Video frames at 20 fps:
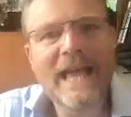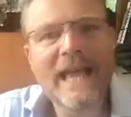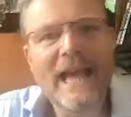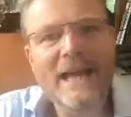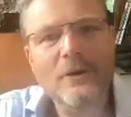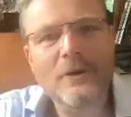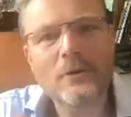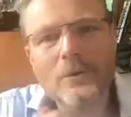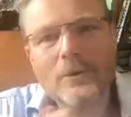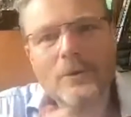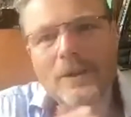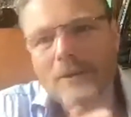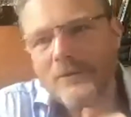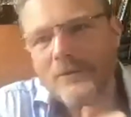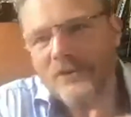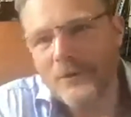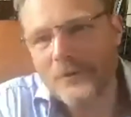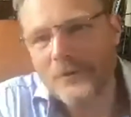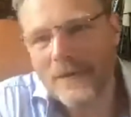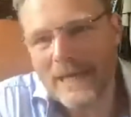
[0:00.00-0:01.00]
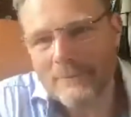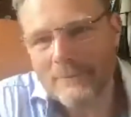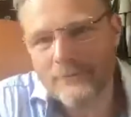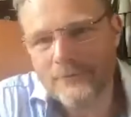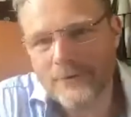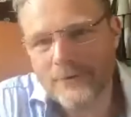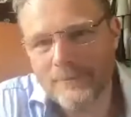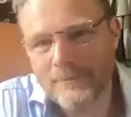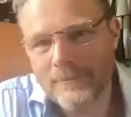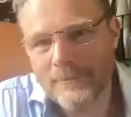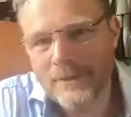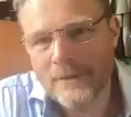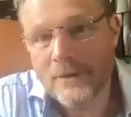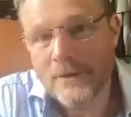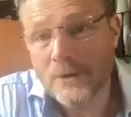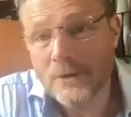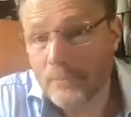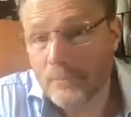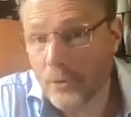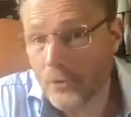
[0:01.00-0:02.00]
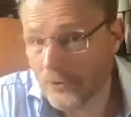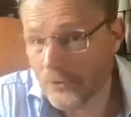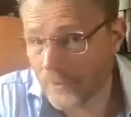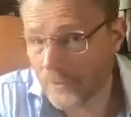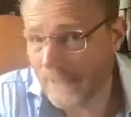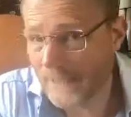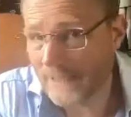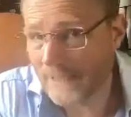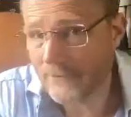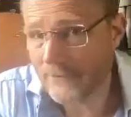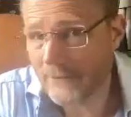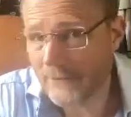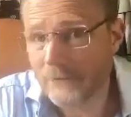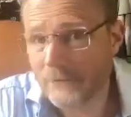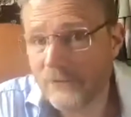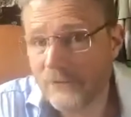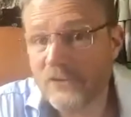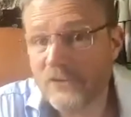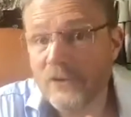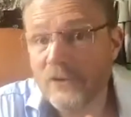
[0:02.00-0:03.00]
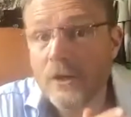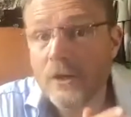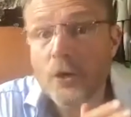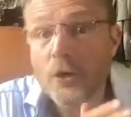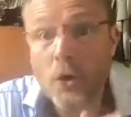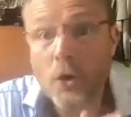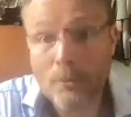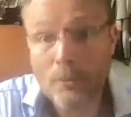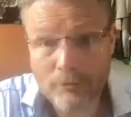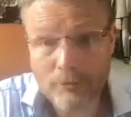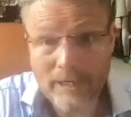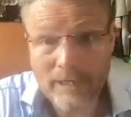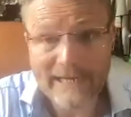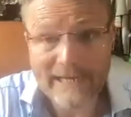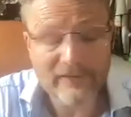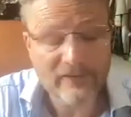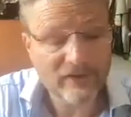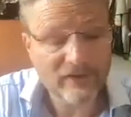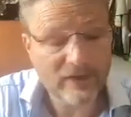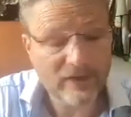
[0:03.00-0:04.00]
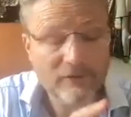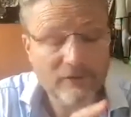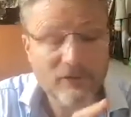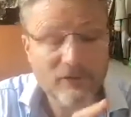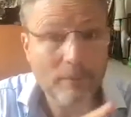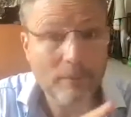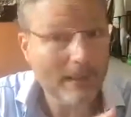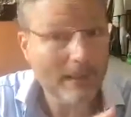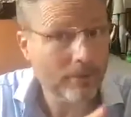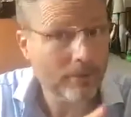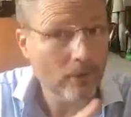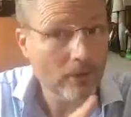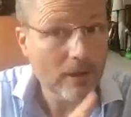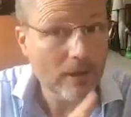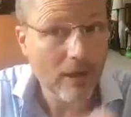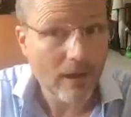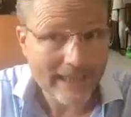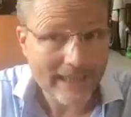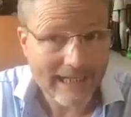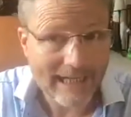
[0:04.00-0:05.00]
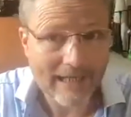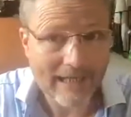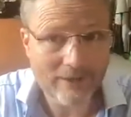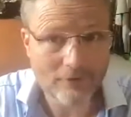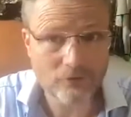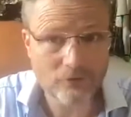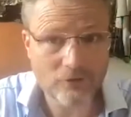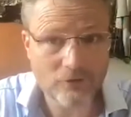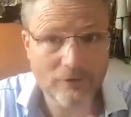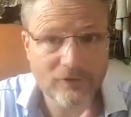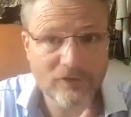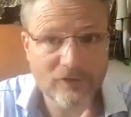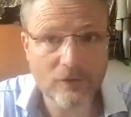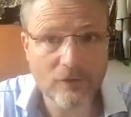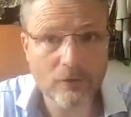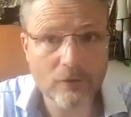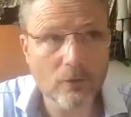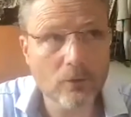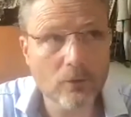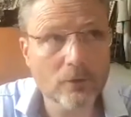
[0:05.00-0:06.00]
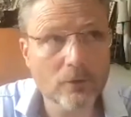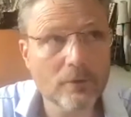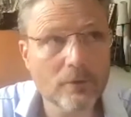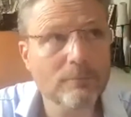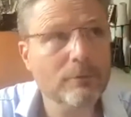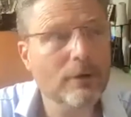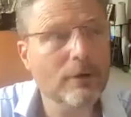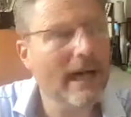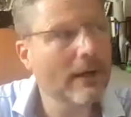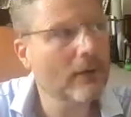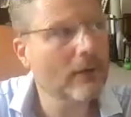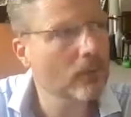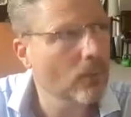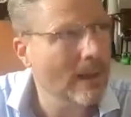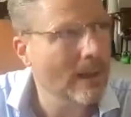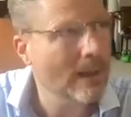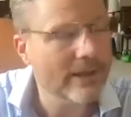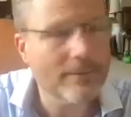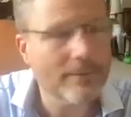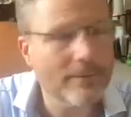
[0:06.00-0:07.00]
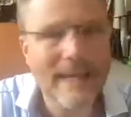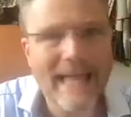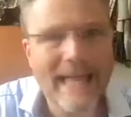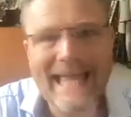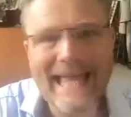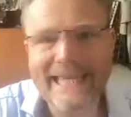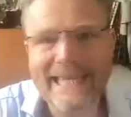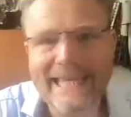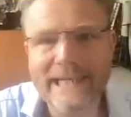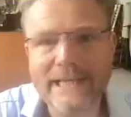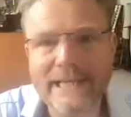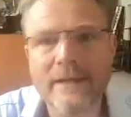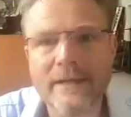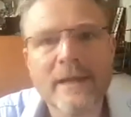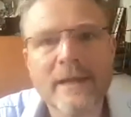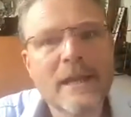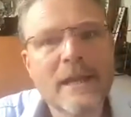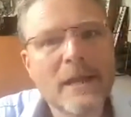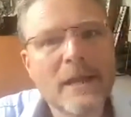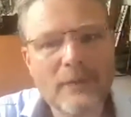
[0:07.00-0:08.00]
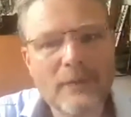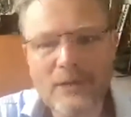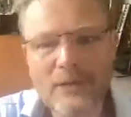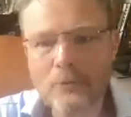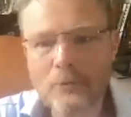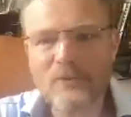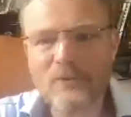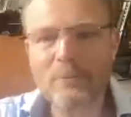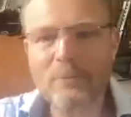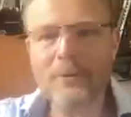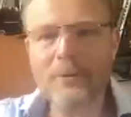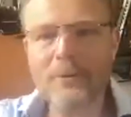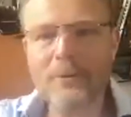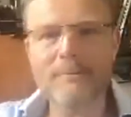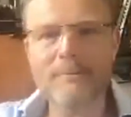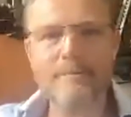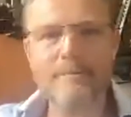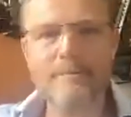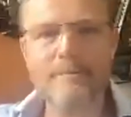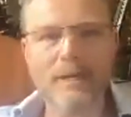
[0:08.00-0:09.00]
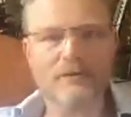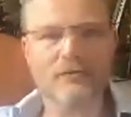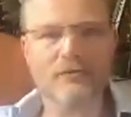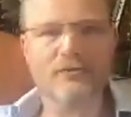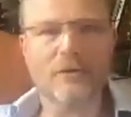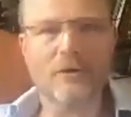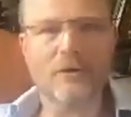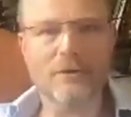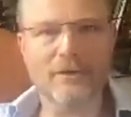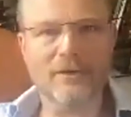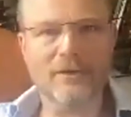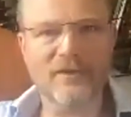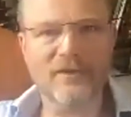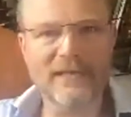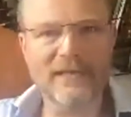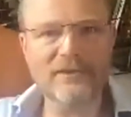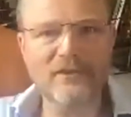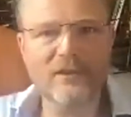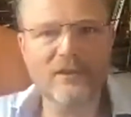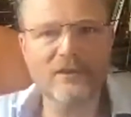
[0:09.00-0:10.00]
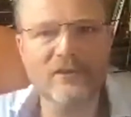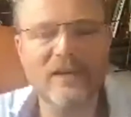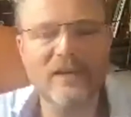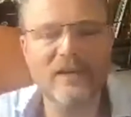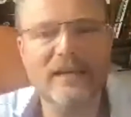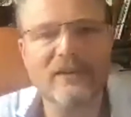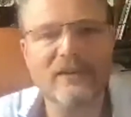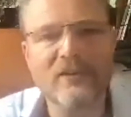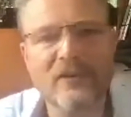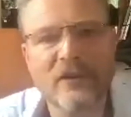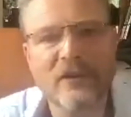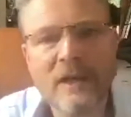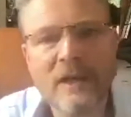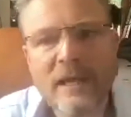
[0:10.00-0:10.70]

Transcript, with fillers: And all those who came from poorer backgrounds comprehensives, people like Alan Johnson, Gordon Brown, William Hague, they all spoke in much longer sentences.